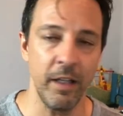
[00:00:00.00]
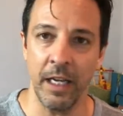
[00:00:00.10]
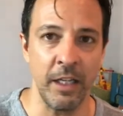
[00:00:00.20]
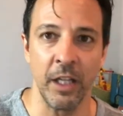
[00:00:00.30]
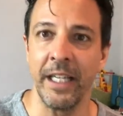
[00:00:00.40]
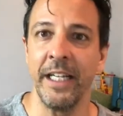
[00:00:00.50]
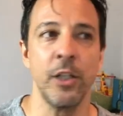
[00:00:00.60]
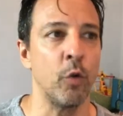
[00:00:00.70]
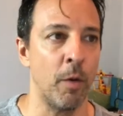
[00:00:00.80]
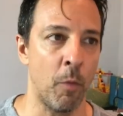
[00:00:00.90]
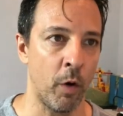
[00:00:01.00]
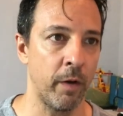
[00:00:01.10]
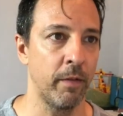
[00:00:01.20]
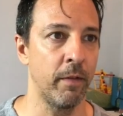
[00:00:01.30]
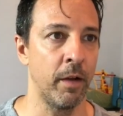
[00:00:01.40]
You'll lean into it
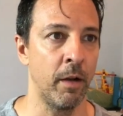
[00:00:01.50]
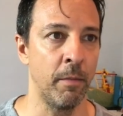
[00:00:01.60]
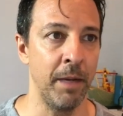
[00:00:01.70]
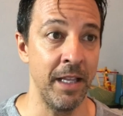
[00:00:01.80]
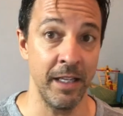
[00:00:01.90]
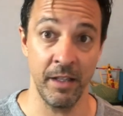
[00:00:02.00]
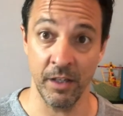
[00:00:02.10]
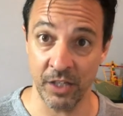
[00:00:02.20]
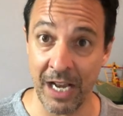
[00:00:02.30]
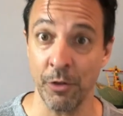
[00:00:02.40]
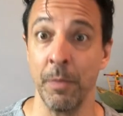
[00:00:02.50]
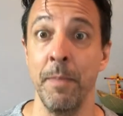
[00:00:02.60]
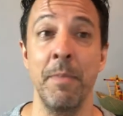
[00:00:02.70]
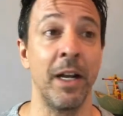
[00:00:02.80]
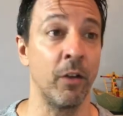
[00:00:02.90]
more, and the sounds will be
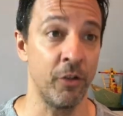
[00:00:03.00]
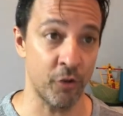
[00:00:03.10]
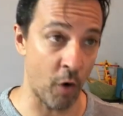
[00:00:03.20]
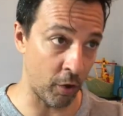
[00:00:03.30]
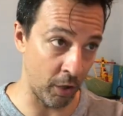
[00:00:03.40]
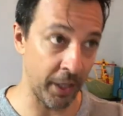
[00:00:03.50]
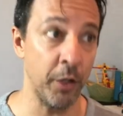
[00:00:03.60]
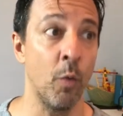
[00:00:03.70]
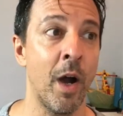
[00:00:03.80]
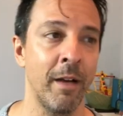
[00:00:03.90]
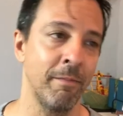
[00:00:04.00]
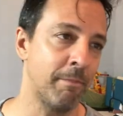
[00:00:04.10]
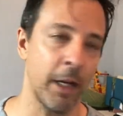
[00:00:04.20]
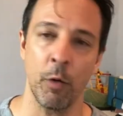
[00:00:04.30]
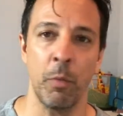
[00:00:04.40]
bigger and stronger like you want. And
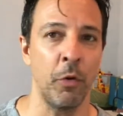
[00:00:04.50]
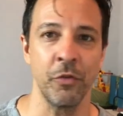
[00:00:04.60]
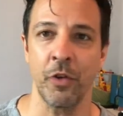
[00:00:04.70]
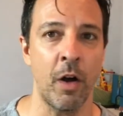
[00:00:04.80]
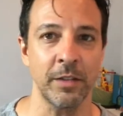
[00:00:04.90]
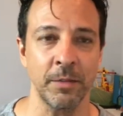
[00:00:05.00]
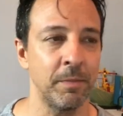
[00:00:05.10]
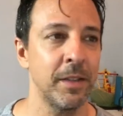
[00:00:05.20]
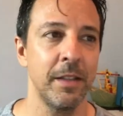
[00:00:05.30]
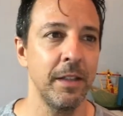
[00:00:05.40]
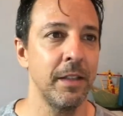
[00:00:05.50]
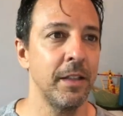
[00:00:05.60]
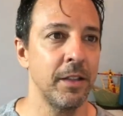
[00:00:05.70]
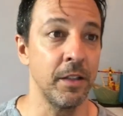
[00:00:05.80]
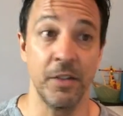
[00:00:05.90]
Michael Bolton's awesome.
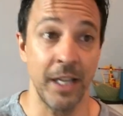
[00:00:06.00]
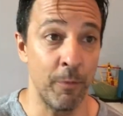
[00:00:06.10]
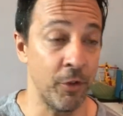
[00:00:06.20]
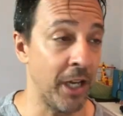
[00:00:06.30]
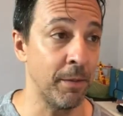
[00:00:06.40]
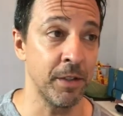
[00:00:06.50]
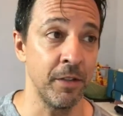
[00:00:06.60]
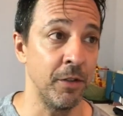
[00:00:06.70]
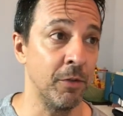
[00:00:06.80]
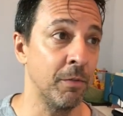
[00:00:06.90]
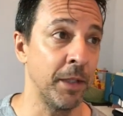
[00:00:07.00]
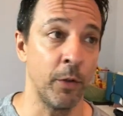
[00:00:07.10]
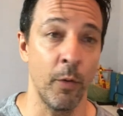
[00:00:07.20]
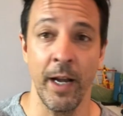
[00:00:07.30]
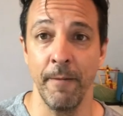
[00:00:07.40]
And same with Jameson too,
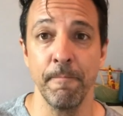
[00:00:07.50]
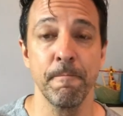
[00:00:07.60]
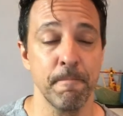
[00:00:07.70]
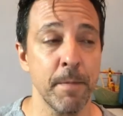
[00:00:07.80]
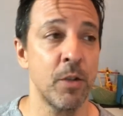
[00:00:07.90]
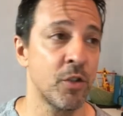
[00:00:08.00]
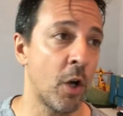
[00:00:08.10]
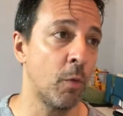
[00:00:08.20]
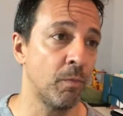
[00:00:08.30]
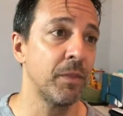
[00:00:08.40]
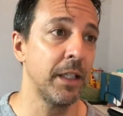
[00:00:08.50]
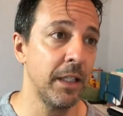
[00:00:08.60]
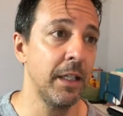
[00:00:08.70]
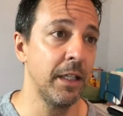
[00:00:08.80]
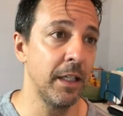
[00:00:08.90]
great. So,
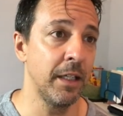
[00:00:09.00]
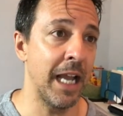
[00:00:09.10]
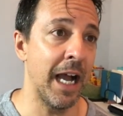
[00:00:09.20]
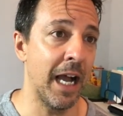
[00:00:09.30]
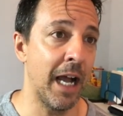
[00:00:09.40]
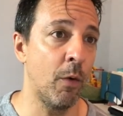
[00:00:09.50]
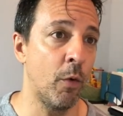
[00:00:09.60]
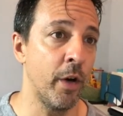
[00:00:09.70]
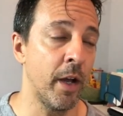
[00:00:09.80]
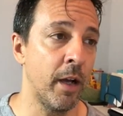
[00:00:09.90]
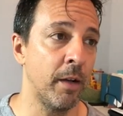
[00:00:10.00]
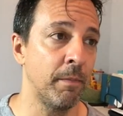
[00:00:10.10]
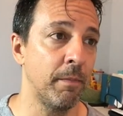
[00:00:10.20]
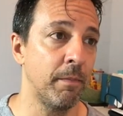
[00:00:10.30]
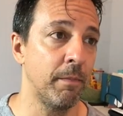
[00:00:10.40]
yeah, I would,
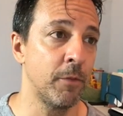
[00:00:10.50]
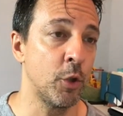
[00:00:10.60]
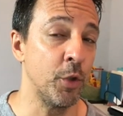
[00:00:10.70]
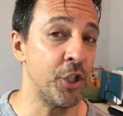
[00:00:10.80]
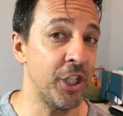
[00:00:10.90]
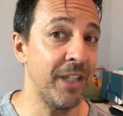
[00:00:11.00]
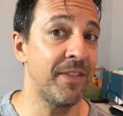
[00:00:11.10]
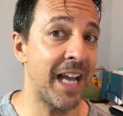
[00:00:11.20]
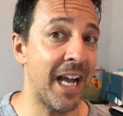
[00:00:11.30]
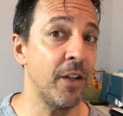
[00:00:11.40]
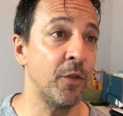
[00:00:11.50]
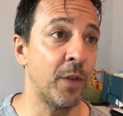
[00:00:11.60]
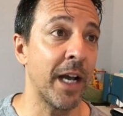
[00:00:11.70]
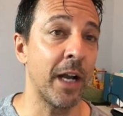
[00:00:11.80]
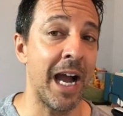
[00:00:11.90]
to achieve that, you've
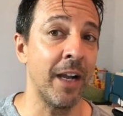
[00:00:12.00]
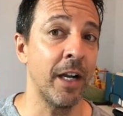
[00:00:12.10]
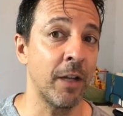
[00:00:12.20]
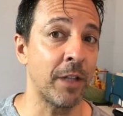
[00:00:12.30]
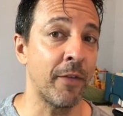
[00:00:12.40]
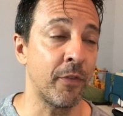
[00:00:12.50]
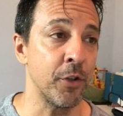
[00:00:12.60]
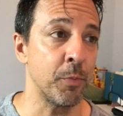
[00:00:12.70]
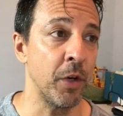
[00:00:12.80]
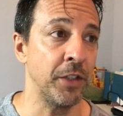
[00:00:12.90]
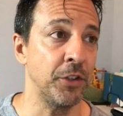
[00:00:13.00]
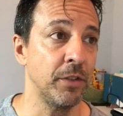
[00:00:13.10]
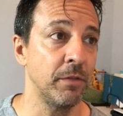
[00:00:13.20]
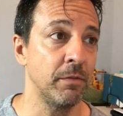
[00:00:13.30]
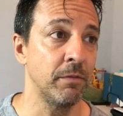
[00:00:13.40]
got to iron out that first bridge,
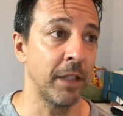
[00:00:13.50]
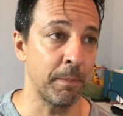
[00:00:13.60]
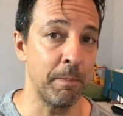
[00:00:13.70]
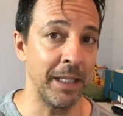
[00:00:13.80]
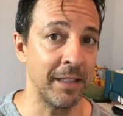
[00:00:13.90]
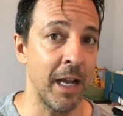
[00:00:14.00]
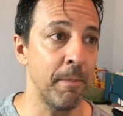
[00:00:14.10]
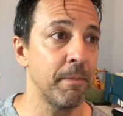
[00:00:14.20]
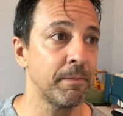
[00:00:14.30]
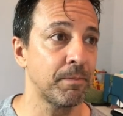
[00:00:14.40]
like big time.